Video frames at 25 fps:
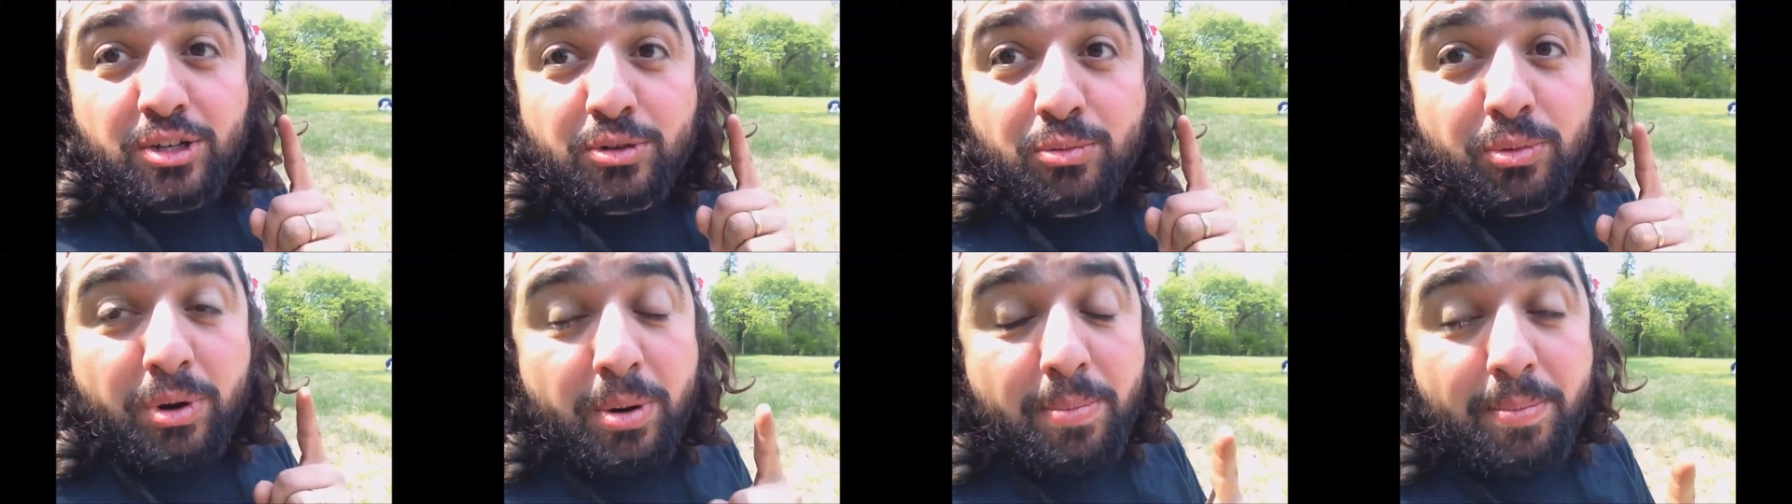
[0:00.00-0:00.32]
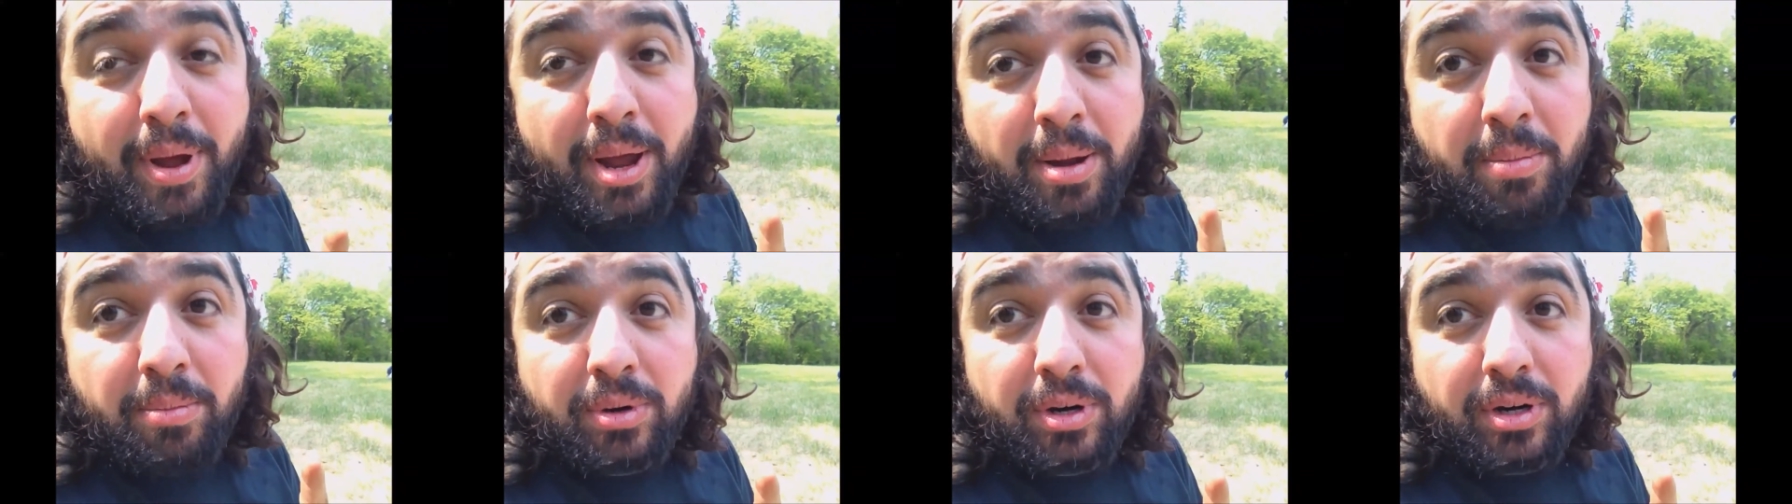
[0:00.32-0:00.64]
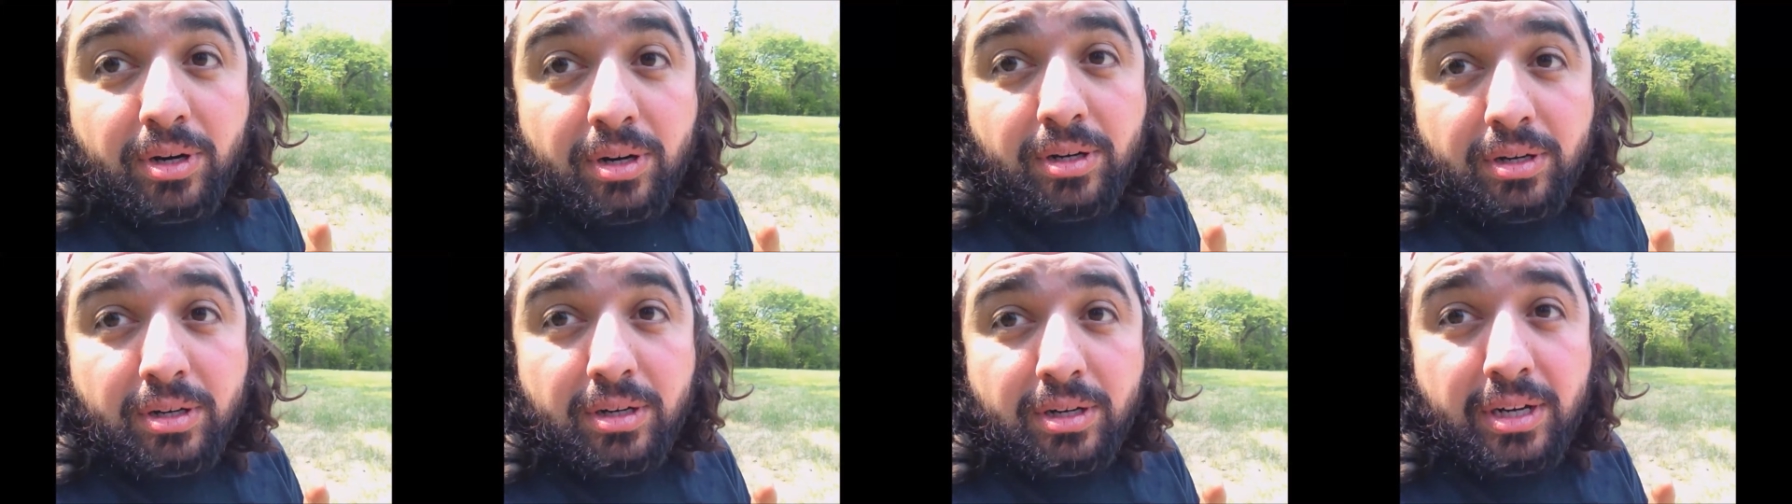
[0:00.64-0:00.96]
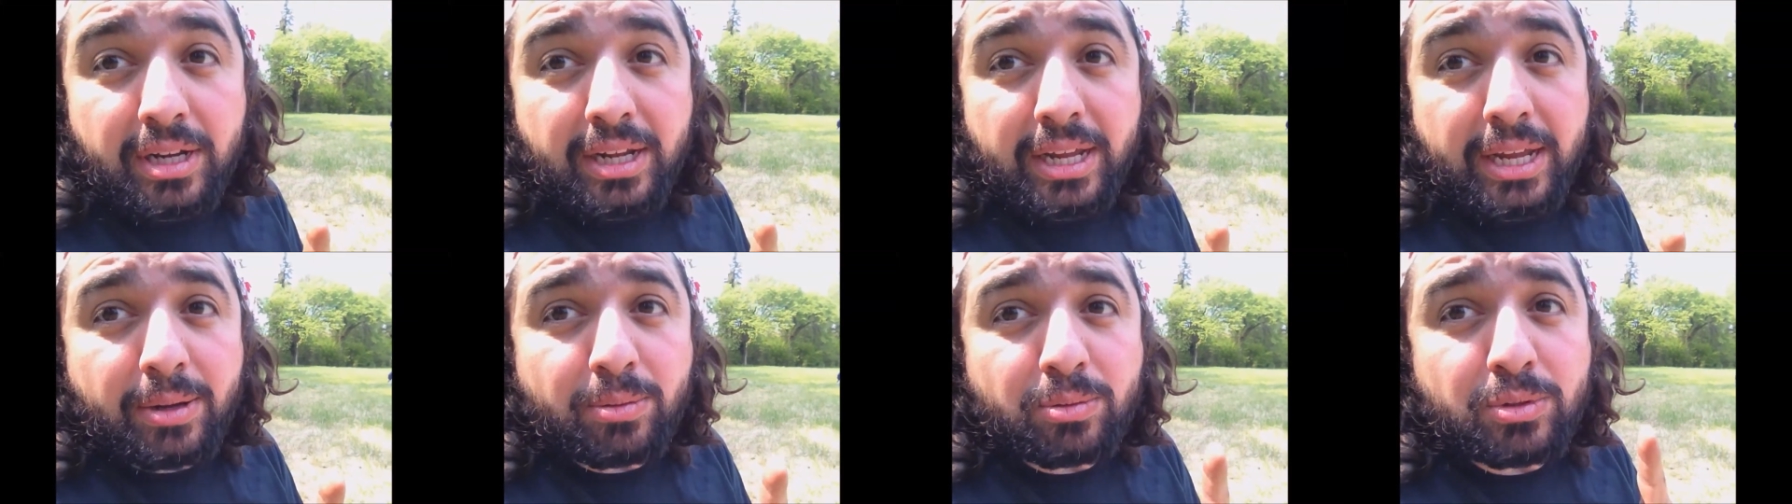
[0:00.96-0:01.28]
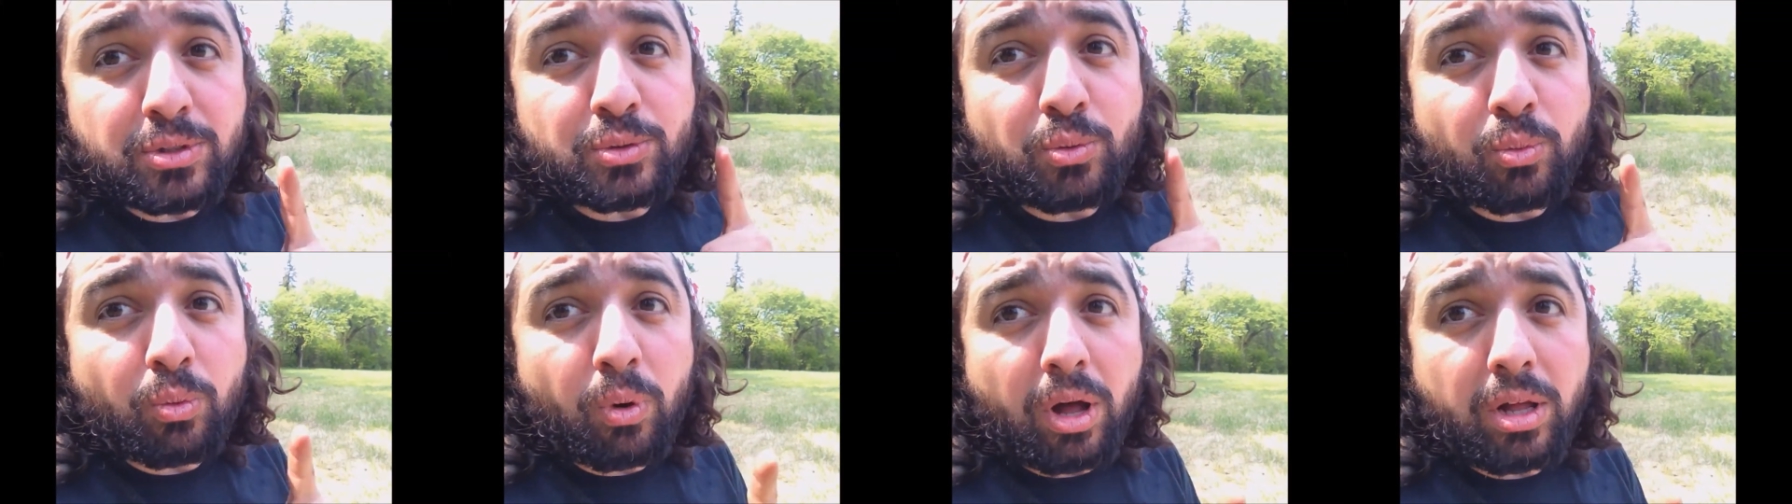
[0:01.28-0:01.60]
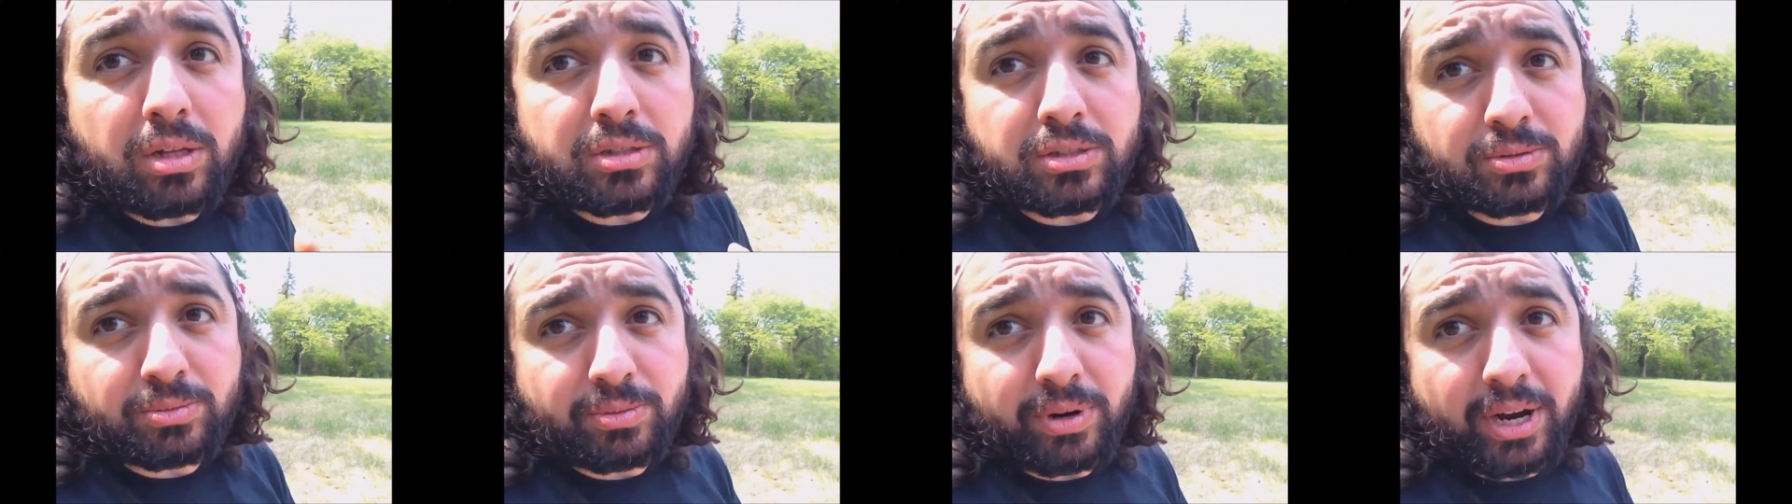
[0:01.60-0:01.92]
remember it was
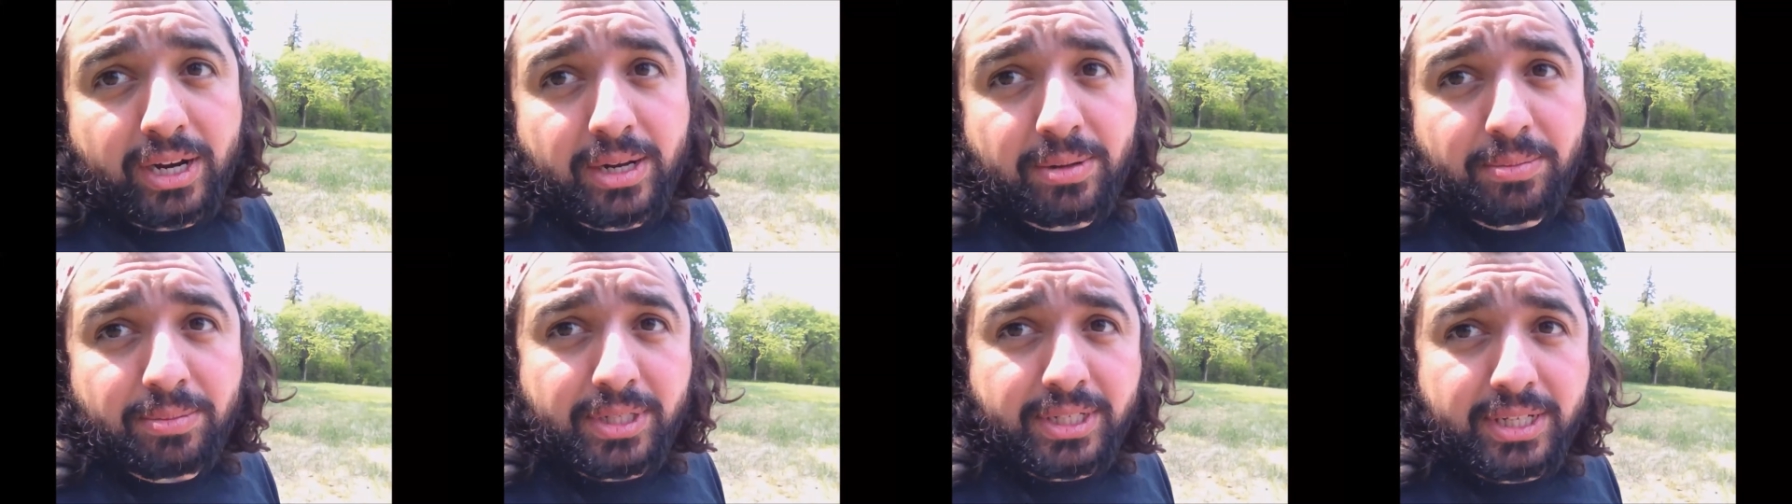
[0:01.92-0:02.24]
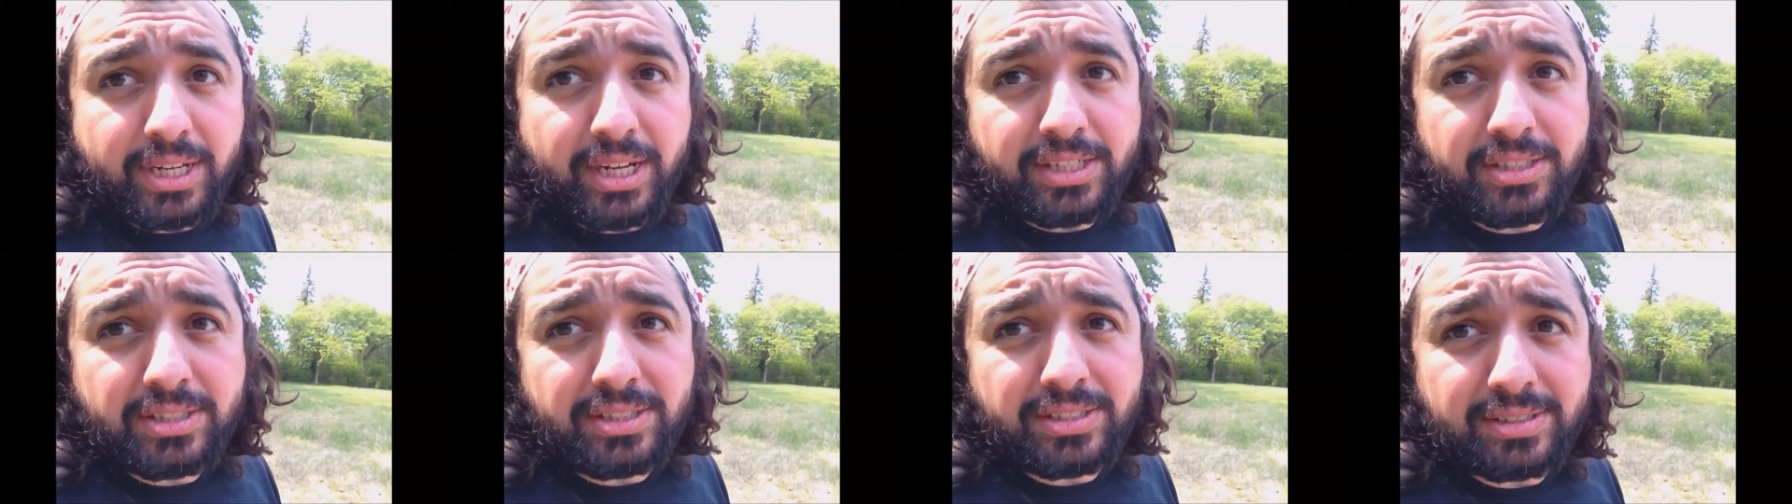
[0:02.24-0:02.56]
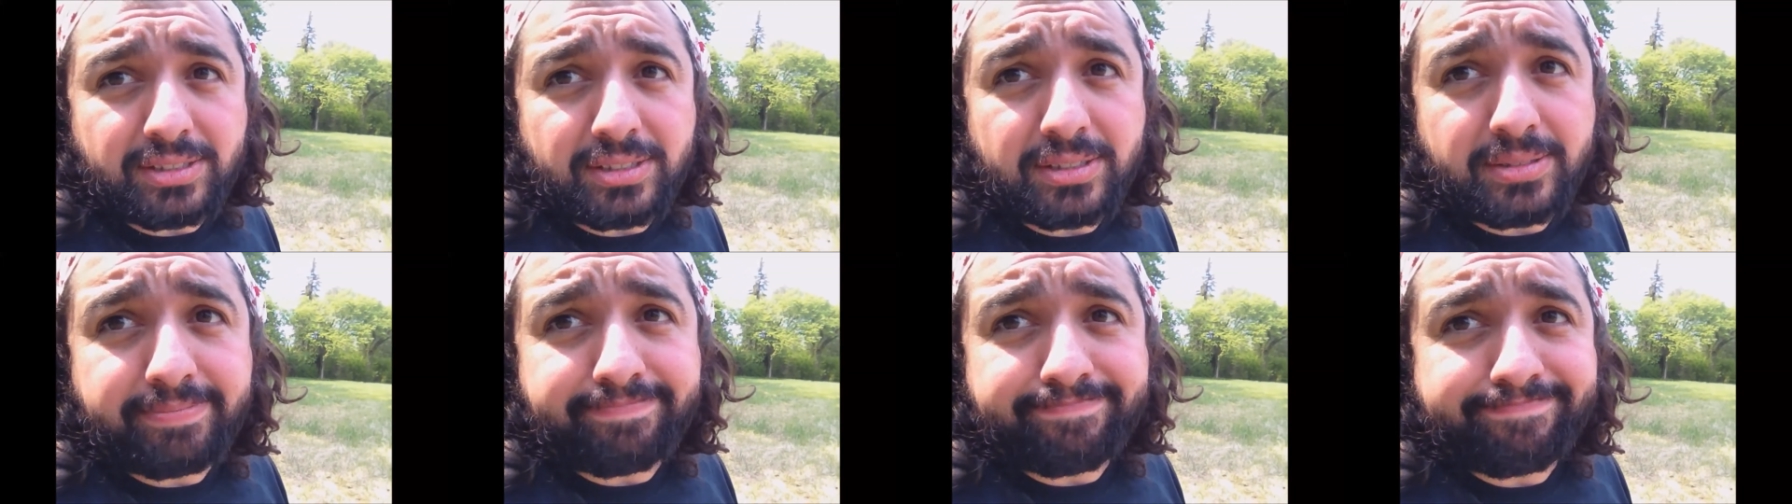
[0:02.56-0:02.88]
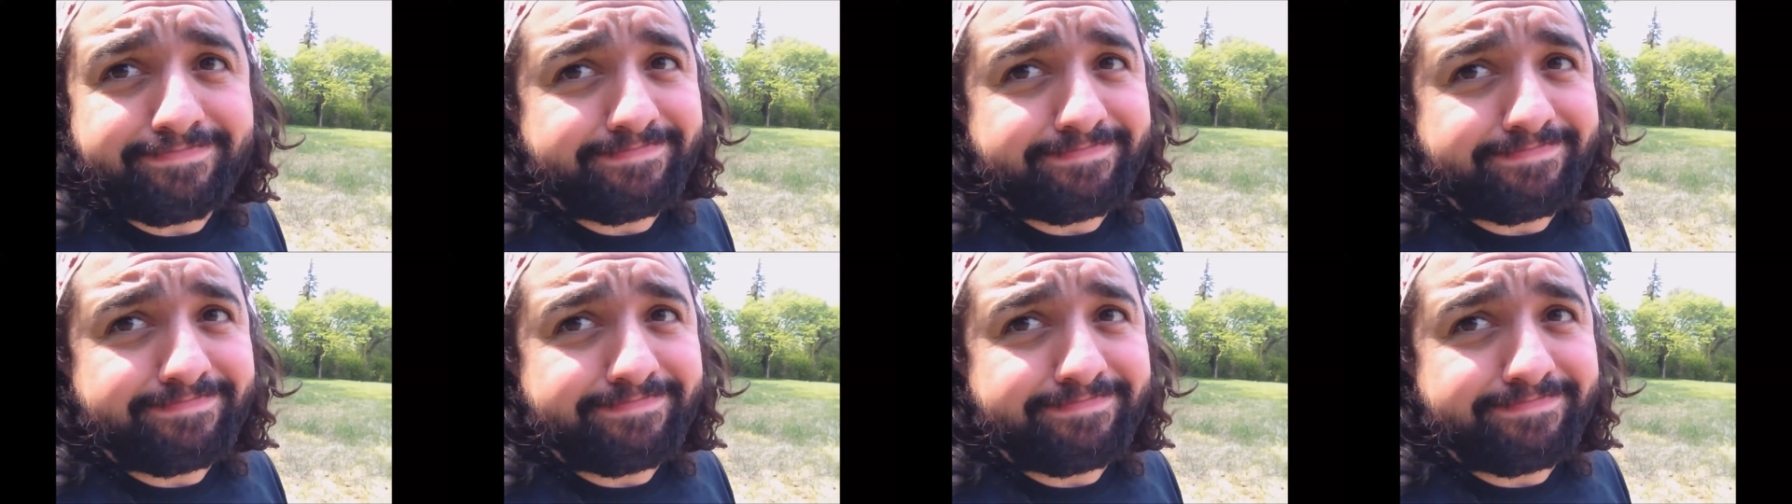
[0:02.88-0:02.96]
Walt's recommendations.